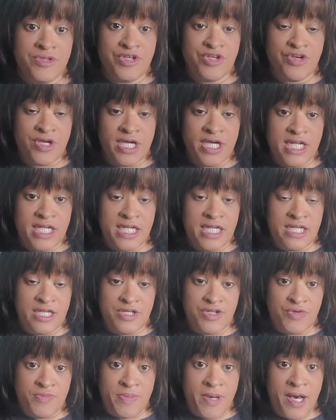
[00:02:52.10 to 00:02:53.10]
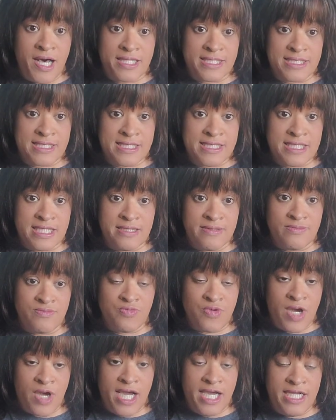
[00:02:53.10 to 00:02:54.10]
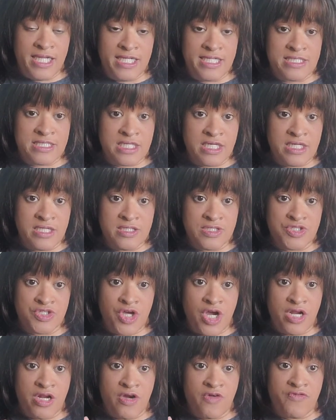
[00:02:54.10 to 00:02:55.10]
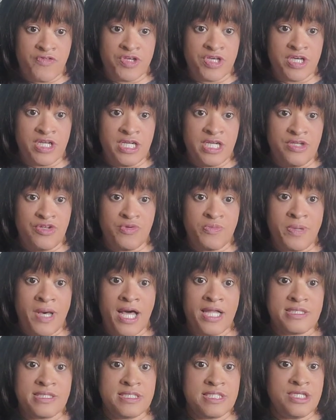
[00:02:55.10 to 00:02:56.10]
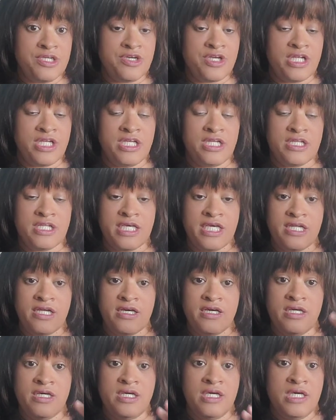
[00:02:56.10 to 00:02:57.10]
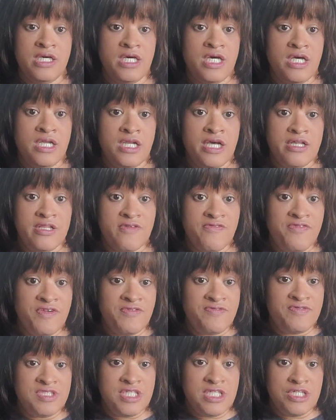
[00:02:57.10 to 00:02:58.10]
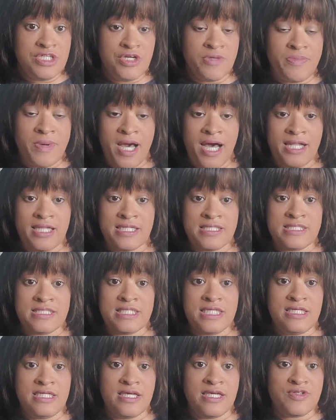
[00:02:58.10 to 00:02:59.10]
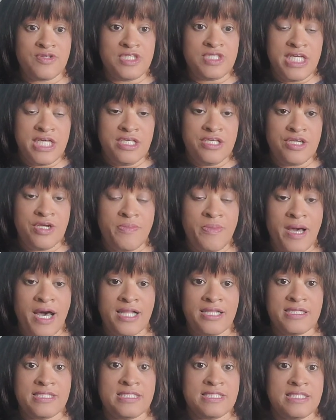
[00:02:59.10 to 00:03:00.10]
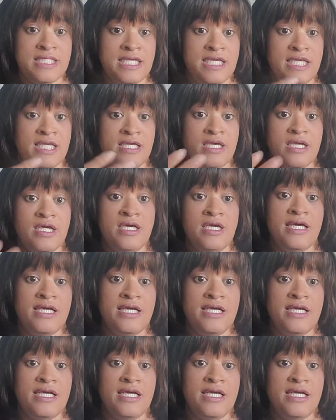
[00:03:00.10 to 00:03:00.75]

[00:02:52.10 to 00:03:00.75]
you're going to need a new policy, right? It's going to start over. You're going to need a new policy. You're going to need to get a, another 15-year policy, another 10-year policy,